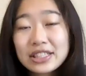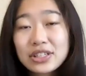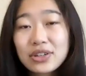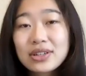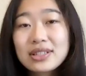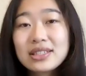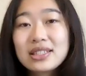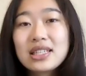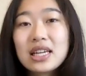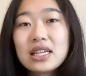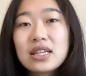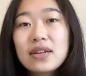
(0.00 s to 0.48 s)

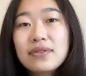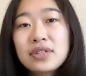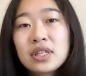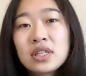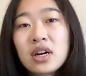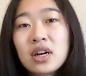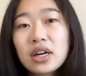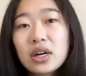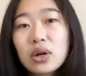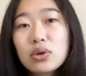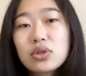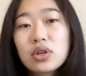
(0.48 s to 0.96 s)
incentive
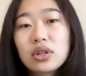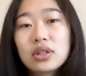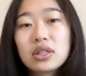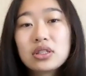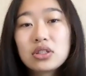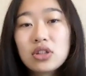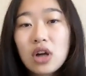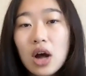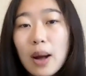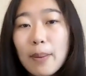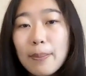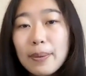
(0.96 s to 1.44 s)
scenarios on this
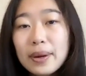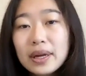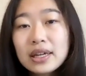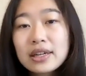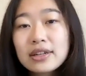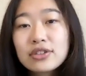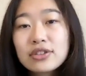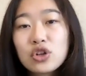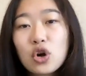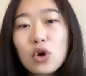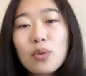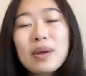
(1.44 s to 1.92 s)
topic
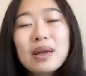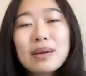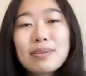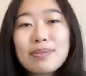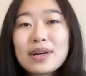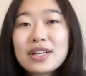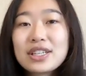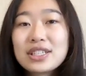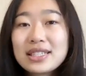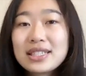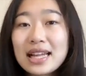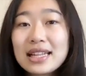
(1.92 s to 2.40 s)
don't make much
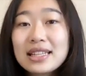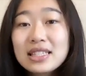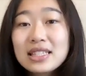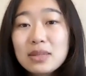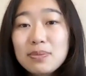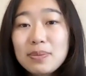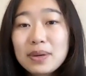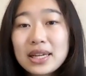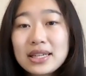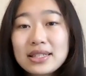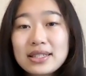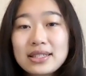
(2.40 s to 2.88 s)
sense
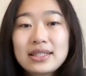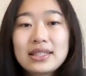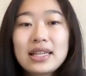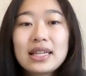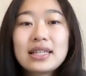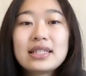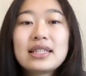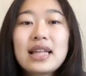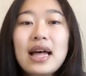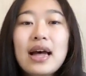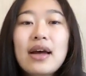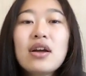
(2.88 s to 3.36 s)
because it says
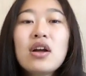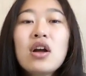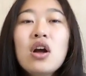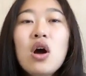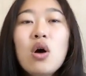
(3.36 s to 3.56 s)
that